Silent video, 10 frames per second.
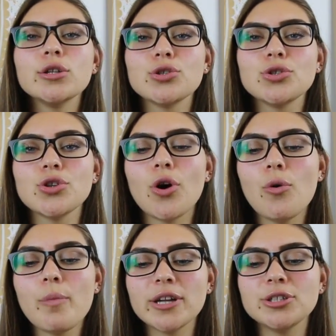
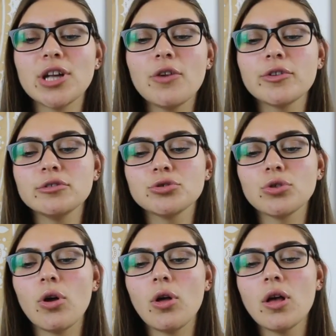so much
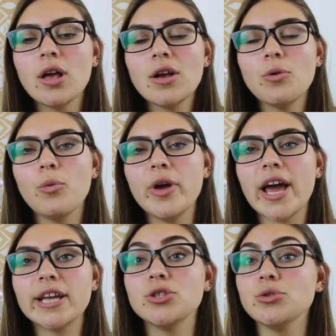self-control when
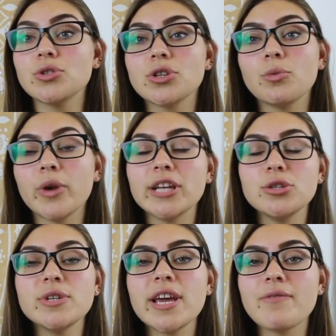i do when i
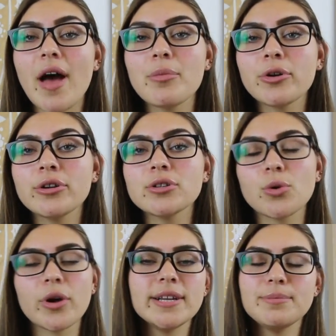do take fat burners
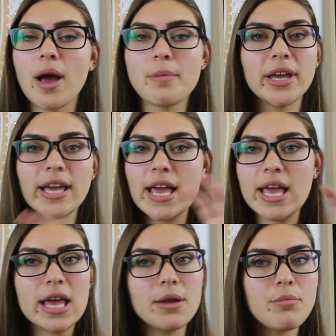or I, i'm like
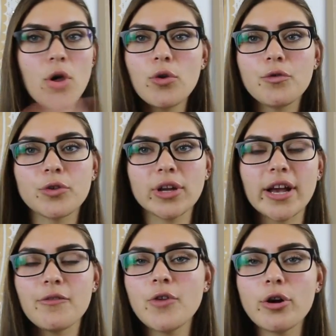in mode for
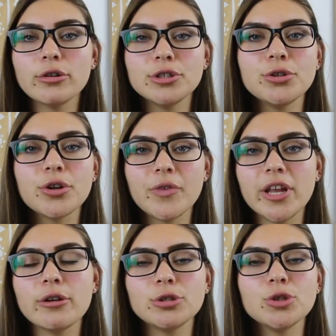like a photo shoot or
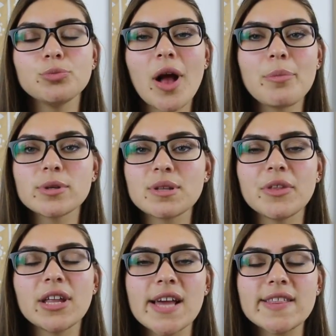video shoot prep or
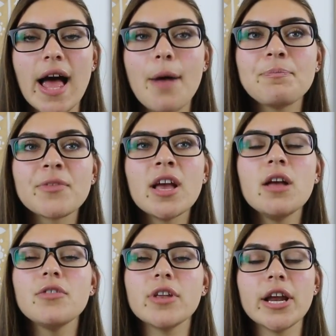something like that
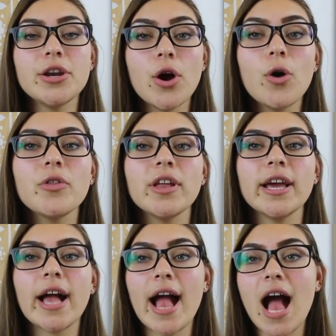then I know that
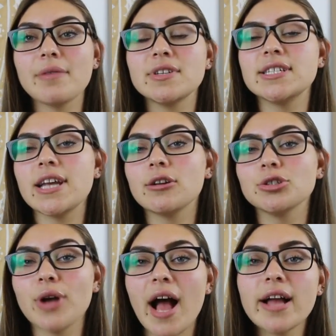like I have to stay on
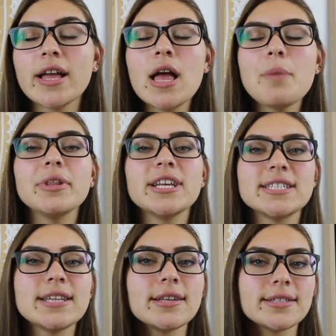track. But
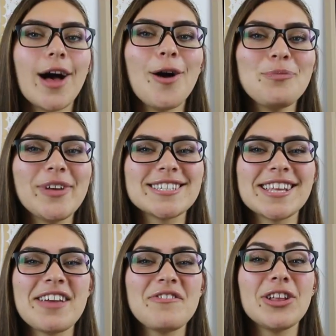this does help because
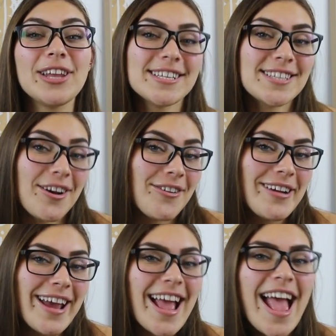then I feel less
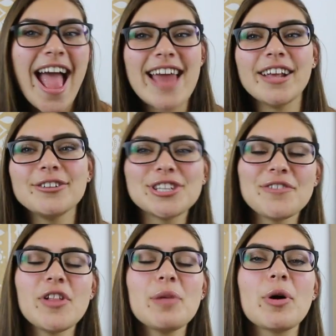hungry and I
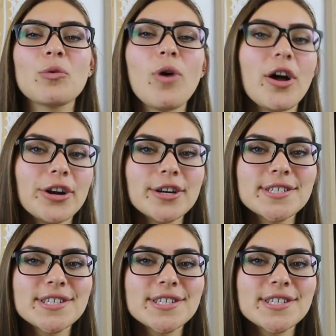usually fill up on water.